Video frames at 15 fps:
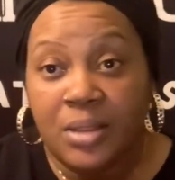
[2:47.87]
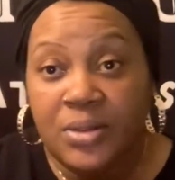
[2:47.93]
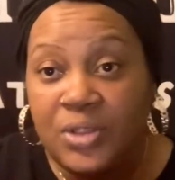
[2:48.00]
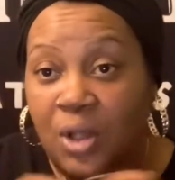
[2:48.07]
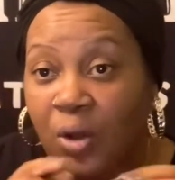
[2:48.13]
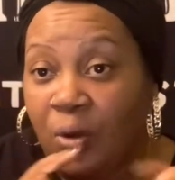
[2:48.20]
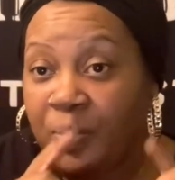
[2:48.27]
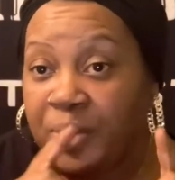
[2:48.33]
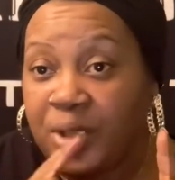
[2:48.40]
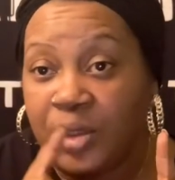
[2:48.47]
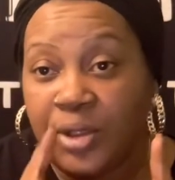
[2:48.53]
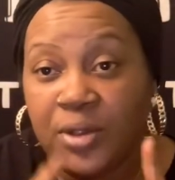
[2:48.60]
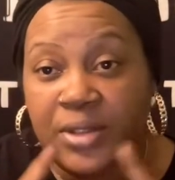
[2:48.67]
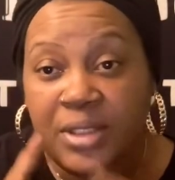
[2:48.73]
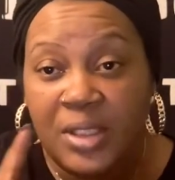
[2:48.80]
Don't put
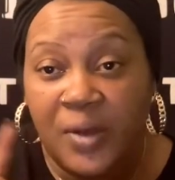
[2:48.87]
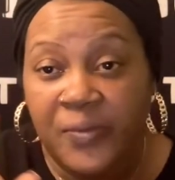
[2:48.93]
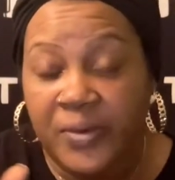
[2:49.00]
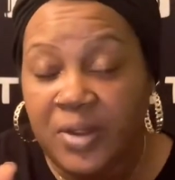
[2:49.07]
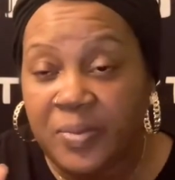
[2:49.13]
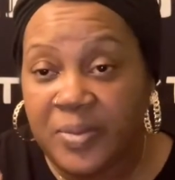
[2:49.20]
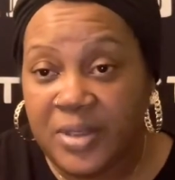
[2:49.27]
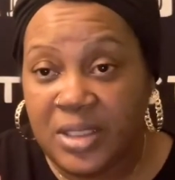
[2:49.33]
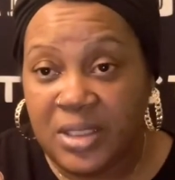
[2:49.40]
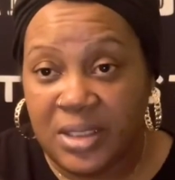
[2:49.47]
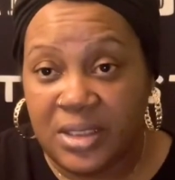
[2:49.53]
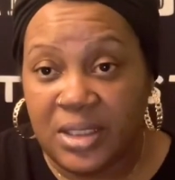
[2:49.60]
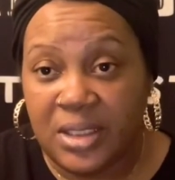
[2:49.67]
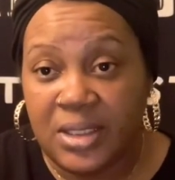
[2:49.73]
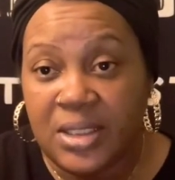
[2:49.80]
yourself in a
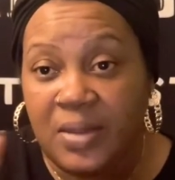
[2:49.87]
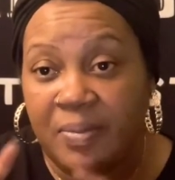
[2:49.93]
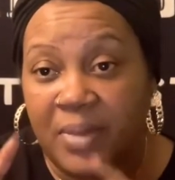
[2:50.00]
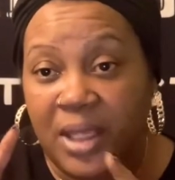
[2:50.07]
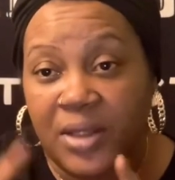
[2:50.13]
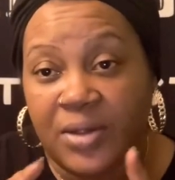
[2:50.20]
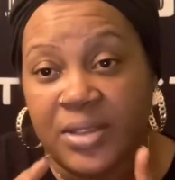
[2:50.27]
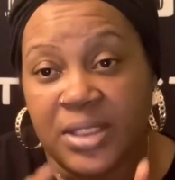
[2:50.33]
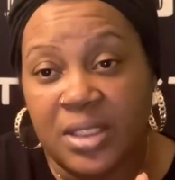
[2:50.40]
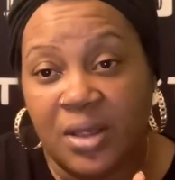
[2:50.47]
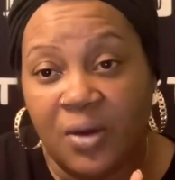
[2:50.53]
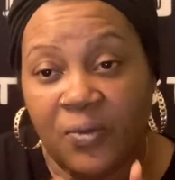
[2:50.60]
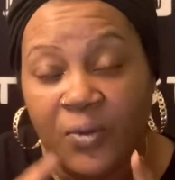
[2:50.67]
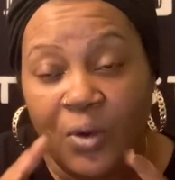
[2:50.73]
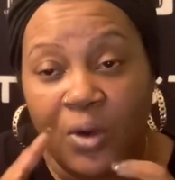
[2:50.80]
position to make
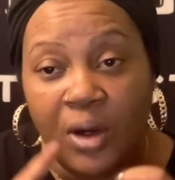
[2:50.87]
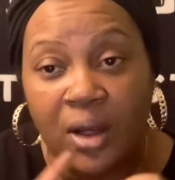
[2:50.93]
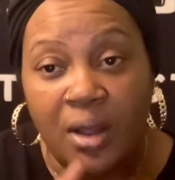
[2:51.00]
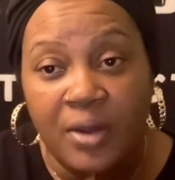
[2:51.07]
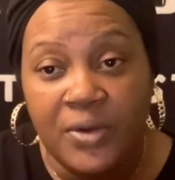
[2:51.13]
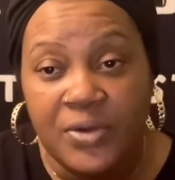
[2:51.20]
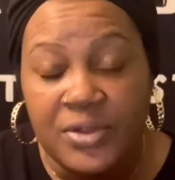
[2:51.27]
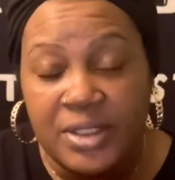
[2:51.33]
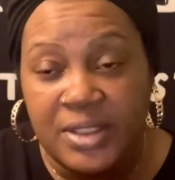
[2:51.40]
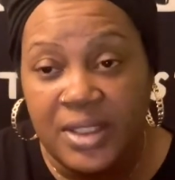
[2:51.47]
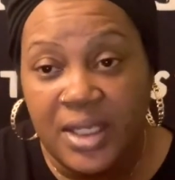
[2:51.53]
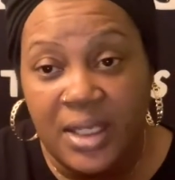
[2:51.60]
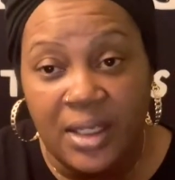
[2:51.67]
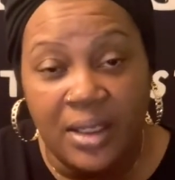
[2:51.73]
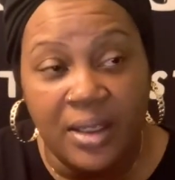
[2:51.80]
yourself or others
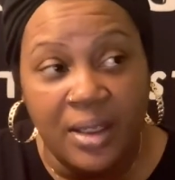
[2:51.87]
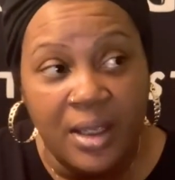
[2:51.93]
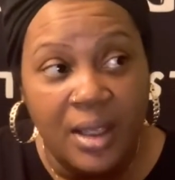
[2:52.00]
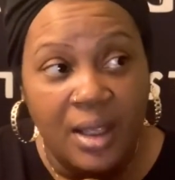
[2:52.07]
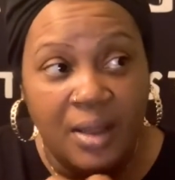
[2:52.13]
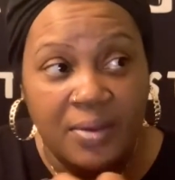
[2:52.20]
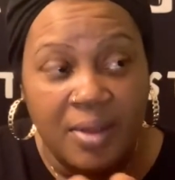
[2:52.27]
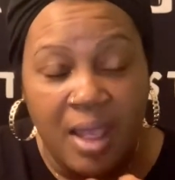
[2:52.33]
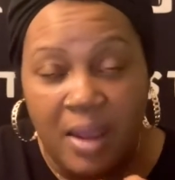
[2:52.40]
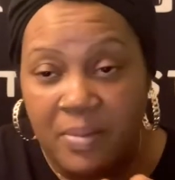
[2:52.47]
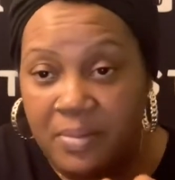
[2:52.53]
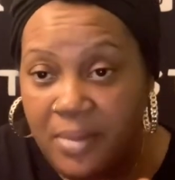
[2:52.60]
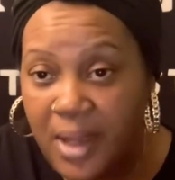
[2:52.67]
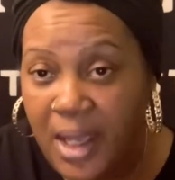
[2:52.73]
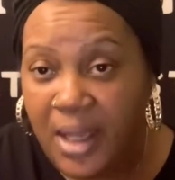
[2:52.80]
think that
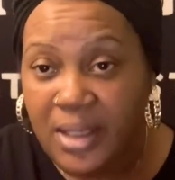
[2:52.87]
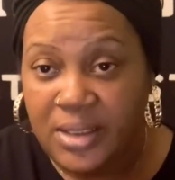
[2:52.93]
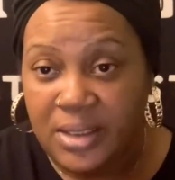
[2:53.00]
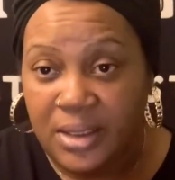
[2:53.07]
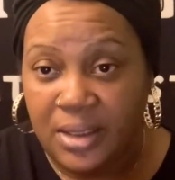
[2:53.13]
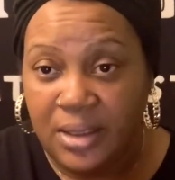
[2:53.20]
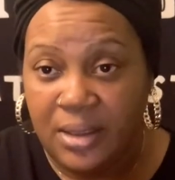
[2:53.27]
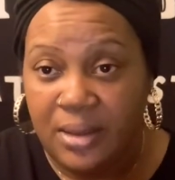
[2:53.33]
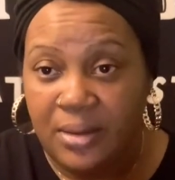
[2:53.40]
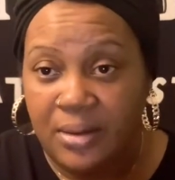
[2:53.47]
magic